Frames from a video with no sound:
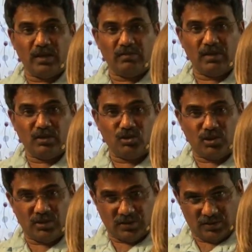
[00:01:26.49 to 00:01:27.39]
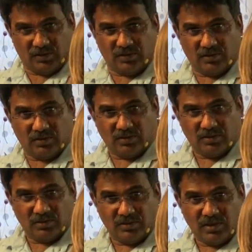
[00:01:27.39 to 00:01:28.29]
in Jesus
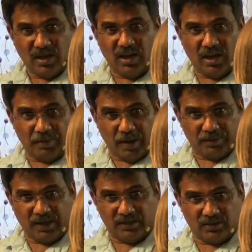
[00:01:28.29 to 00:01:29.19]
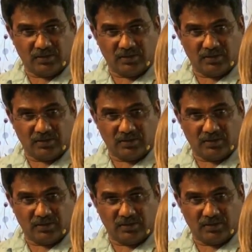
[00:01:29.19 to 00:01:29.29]
and are baptized.